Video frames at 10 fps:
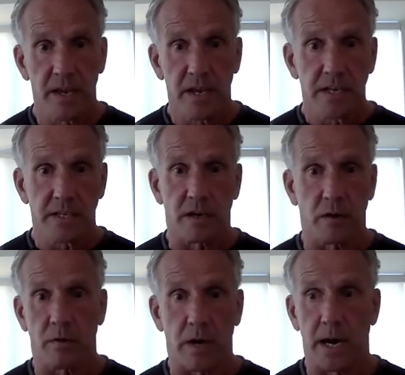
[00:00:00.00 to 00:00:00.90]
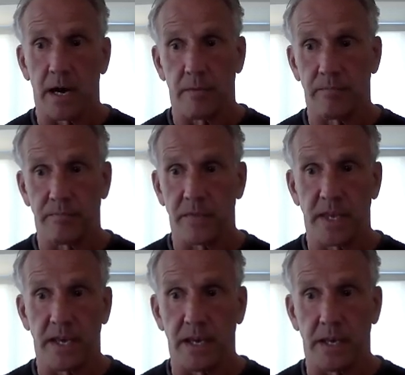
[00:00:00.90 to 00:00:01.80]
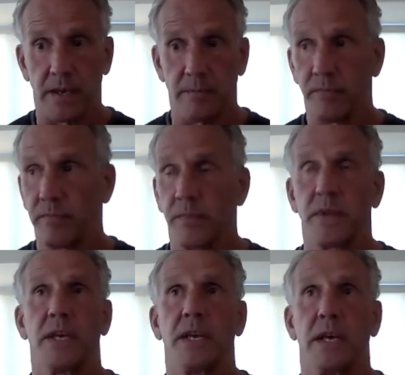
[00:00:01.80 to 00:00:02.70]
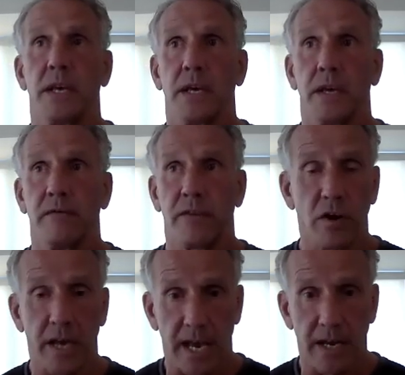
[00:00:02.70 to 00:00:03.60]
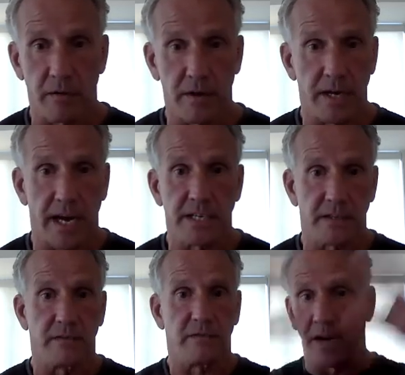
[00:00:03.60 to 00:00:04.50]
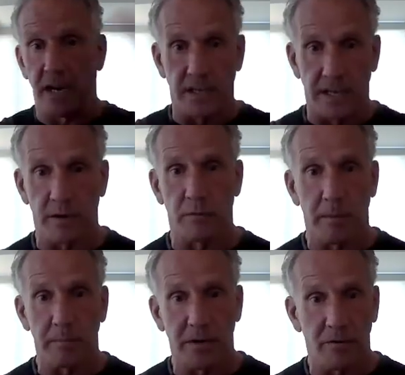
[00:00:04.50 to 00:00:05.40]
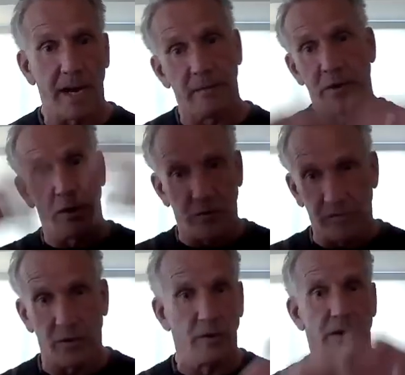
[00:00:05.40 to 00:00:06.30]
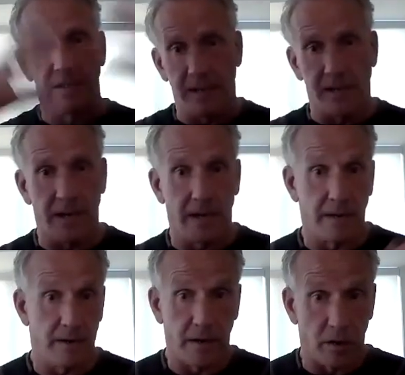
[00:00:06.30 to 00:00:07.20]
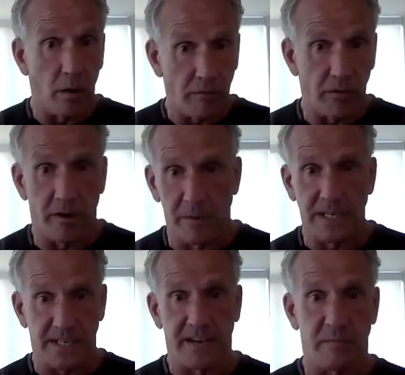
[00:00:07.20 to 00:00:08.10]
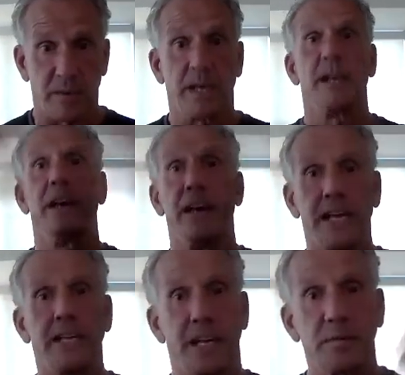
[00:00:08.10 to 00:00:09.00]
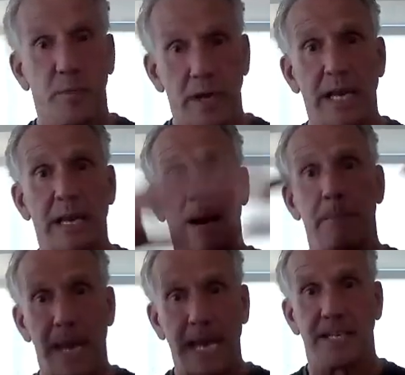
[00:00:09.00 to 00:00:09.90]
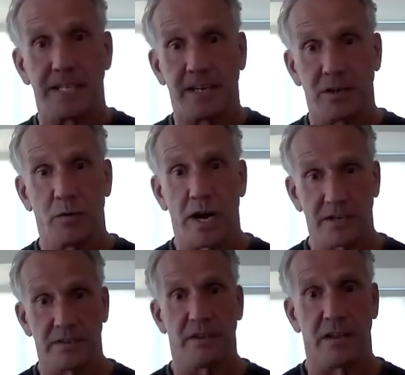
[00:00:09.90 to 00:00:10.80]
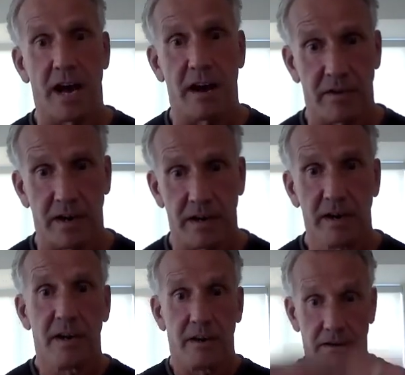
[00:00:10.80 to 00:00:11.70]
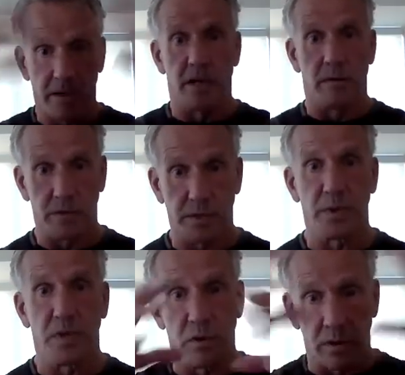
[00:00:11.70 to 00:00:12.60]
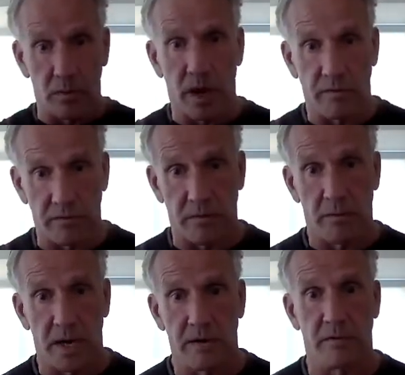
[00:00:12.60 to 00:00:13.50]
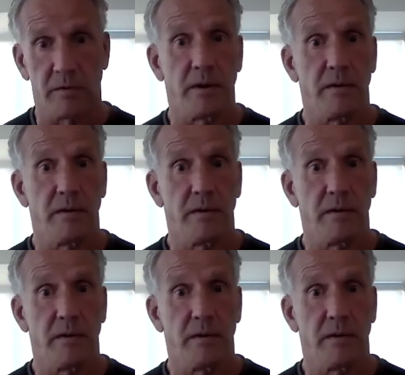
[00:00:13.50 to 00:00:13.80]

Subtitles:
So the volcano in Iceland finally erupted, right? Beautiful, and hopefully everybody's safe. But it's pretty amazing to watch the lava, spew and run from a